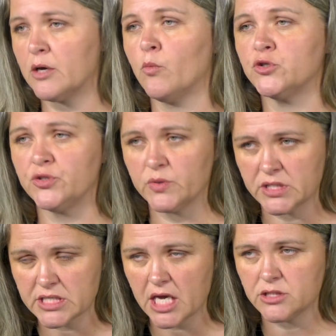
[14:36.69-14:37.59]
And what do you
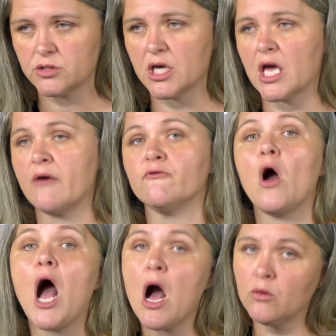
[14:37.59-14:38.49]
decide to take and
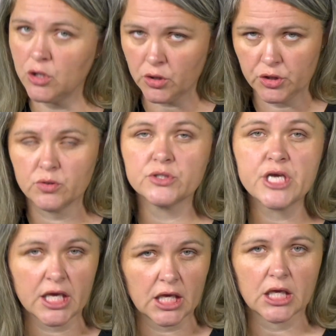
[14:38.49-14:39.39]
for how long you are taking